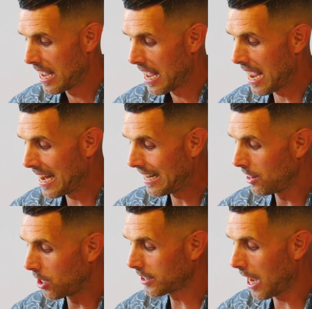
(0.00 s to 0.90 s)
And he
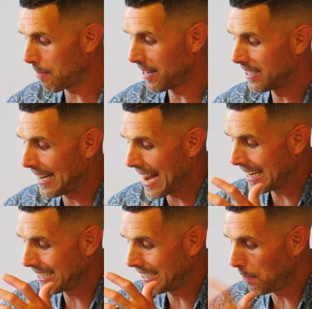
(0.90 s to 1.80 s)
looked up and said, I
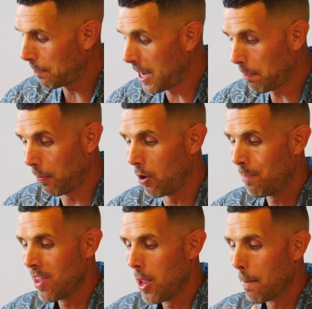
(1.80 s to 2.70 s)
see
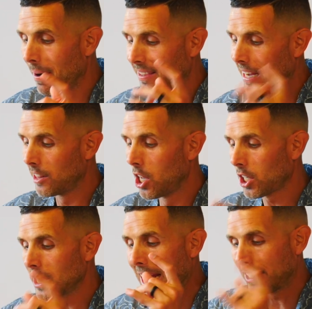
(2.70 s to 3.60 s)
people, but they
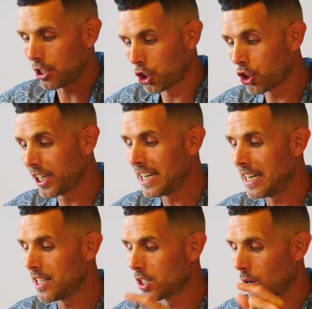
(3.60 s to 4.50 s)
look like
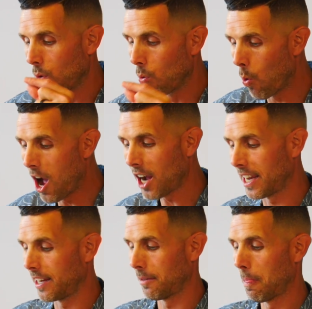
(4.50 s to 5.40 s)
trees
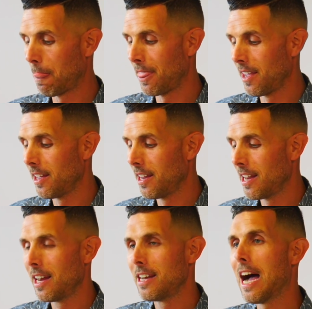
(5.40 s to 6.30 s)
walking.
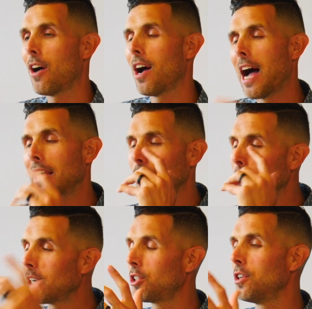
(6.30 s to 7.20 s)
Now, I just
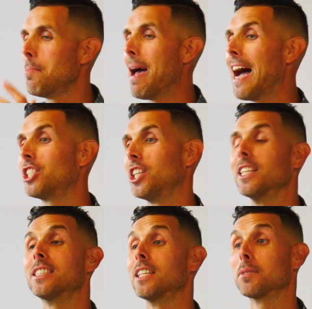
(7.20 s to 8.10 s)
want you to imagine
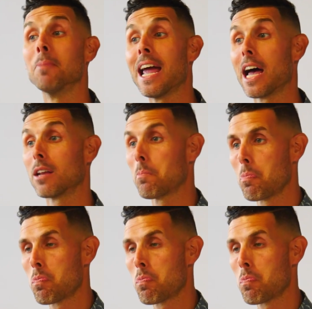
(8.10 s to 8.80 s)
that this man,